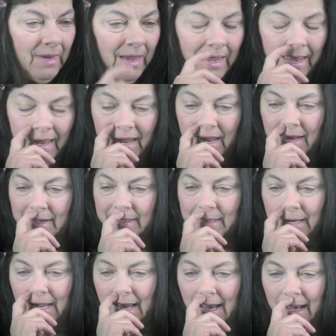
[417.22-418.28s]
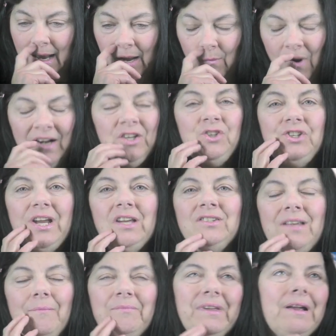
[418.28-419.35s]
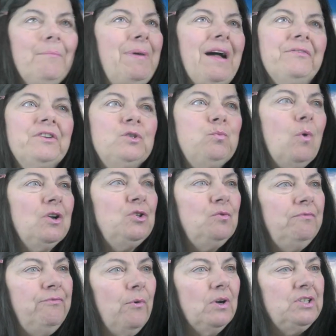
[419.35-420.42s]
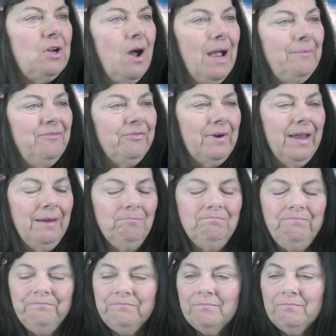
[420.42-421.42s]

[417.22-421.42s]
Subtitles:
And I want to share something about this 1-2-4 time frame.